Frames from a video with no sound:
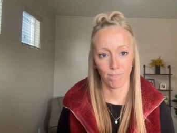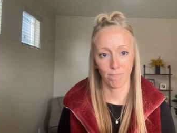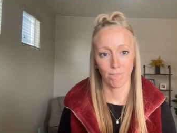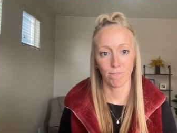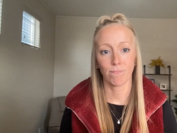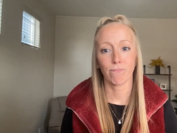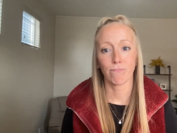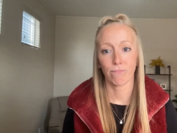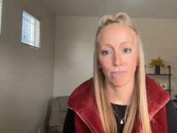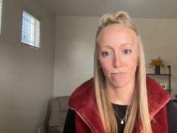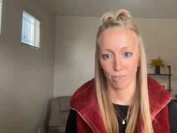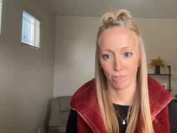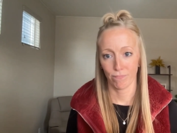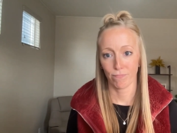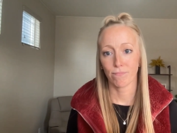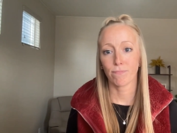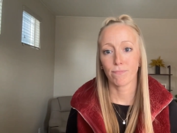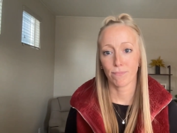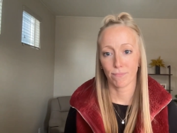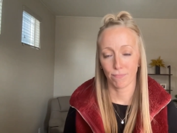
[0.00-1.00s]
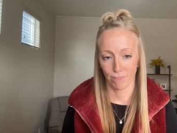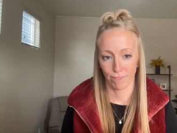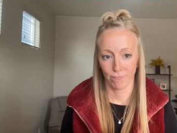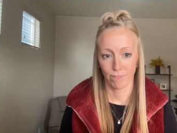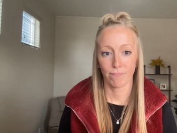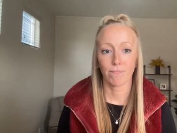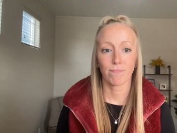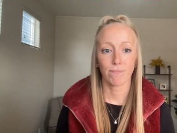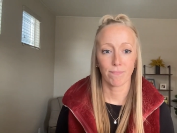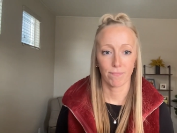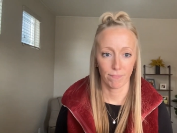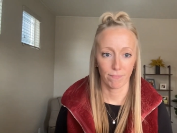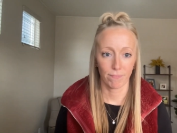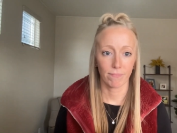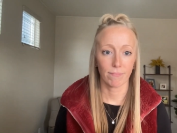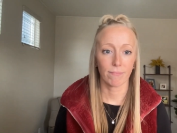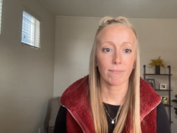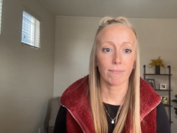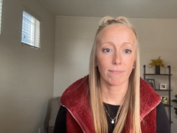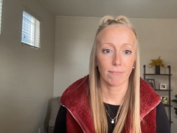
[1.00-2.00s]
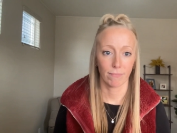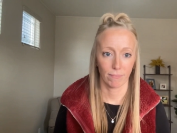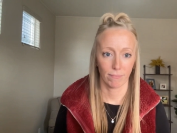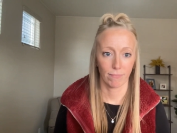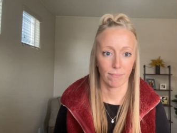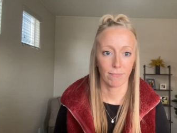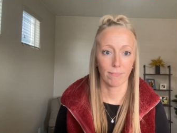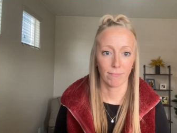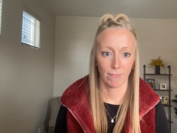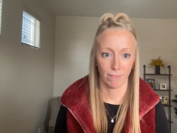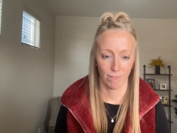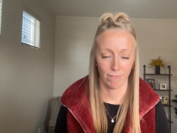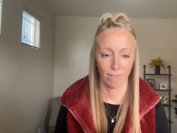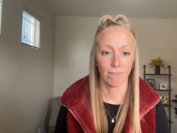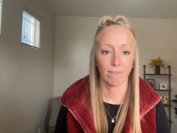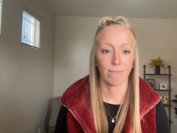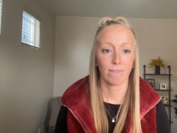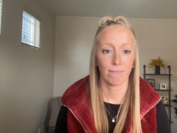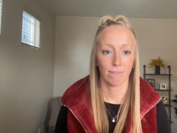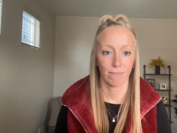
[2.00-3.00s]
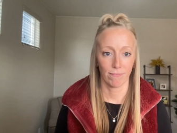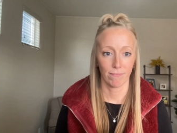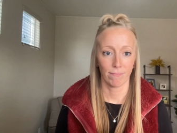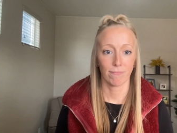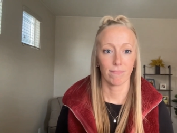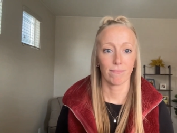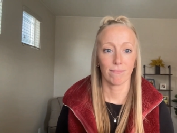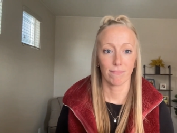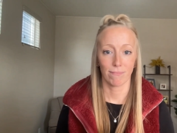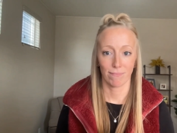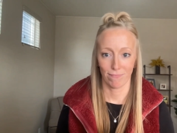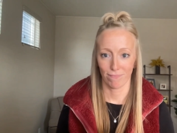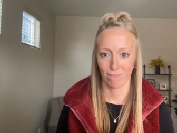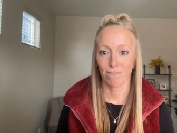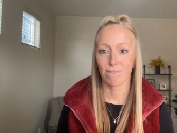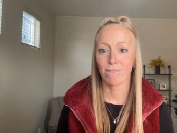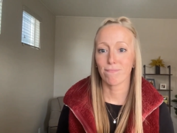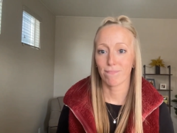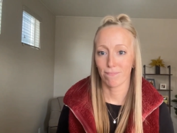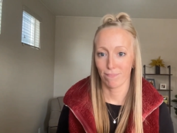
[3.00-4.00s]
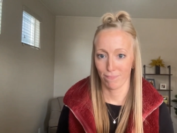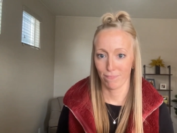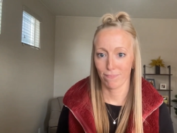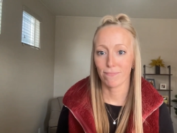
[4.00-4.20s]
can you come up with a meal plan for this week? And that was kind of fun